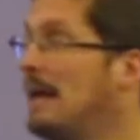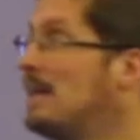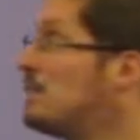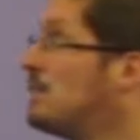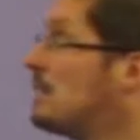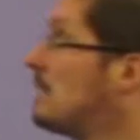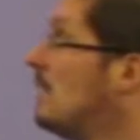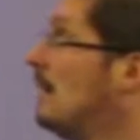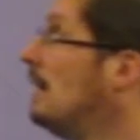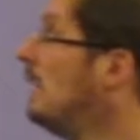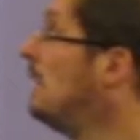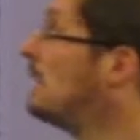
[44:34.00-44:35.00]
And it's just,
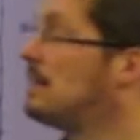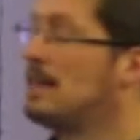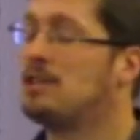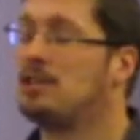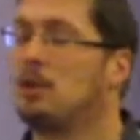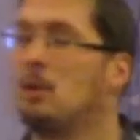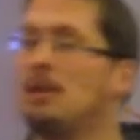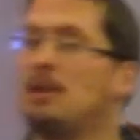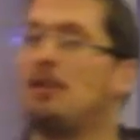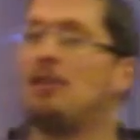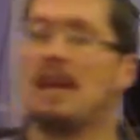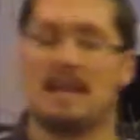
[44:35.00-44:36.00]
it's doing
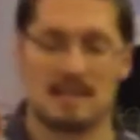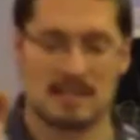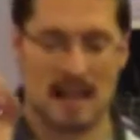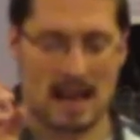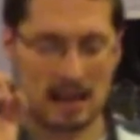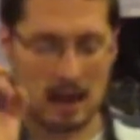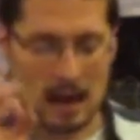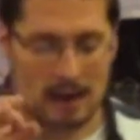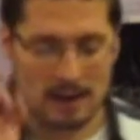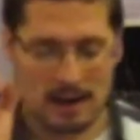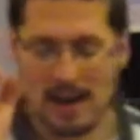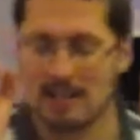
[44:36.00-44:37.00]
the things that
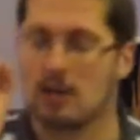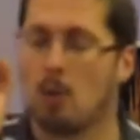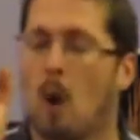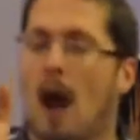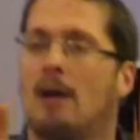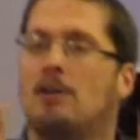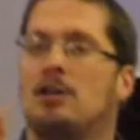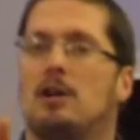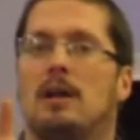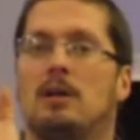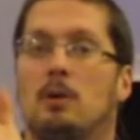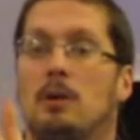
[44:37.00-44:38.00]
God has wired
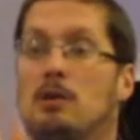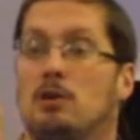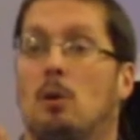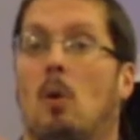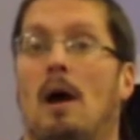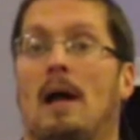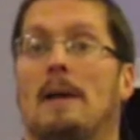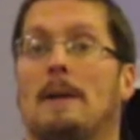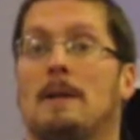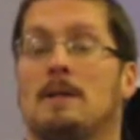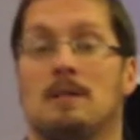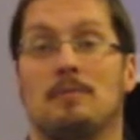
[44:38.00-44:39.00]
you to enjoy.
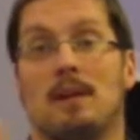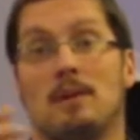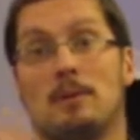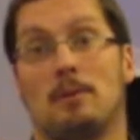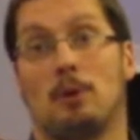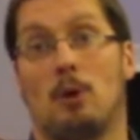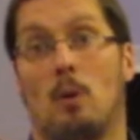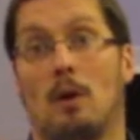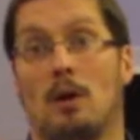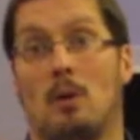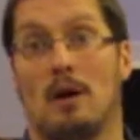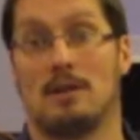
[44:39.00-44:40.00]
Sometimes people don't
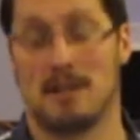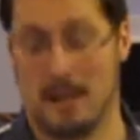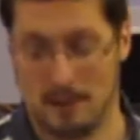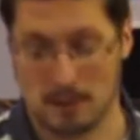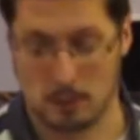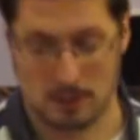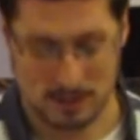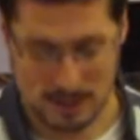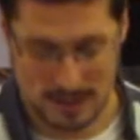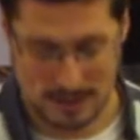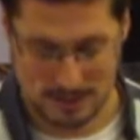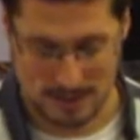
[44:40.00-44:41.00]
want to go outside. They just want to
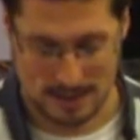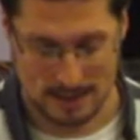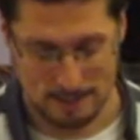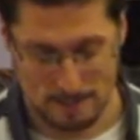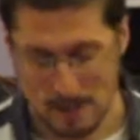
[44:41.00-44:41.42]
stay inside.